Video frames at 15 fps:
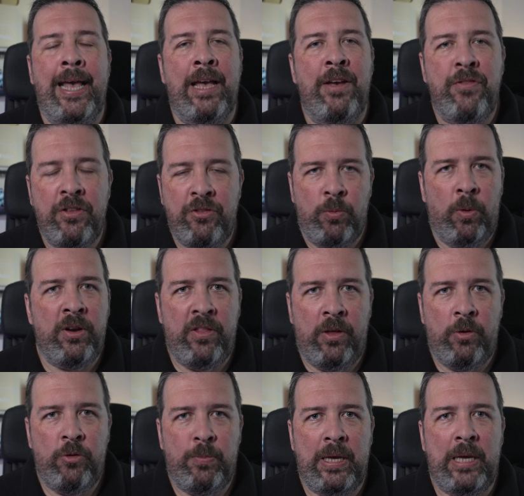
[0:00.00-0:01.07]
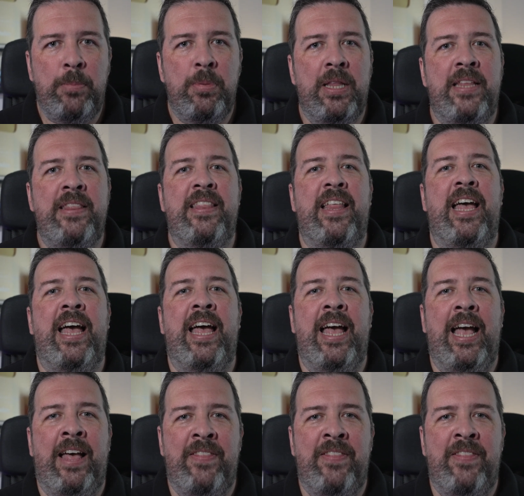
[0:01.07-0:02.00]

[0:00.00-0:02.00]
If there's one of those people in there